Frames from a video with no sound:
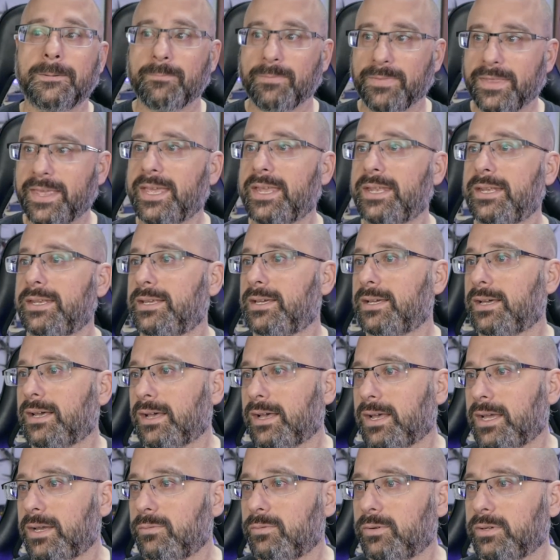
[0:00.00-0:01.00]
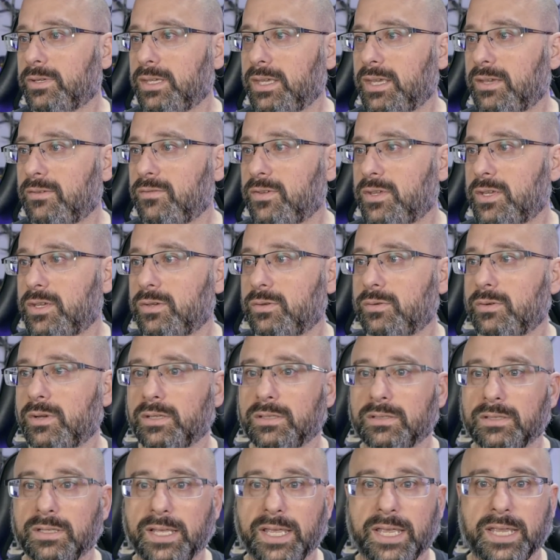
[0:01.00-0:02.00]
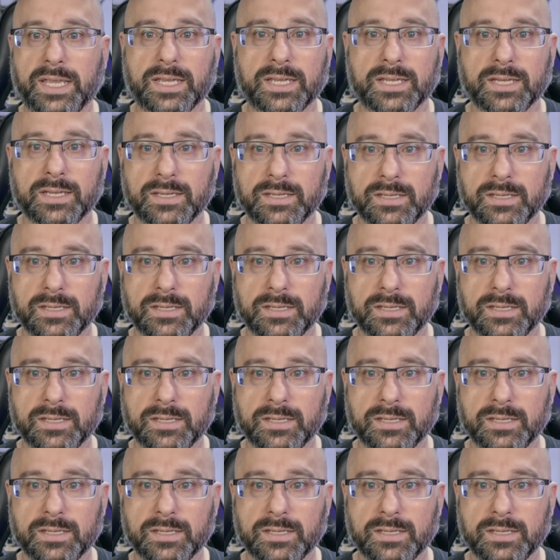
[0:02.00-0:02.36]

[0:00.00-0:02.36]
then I will give you a link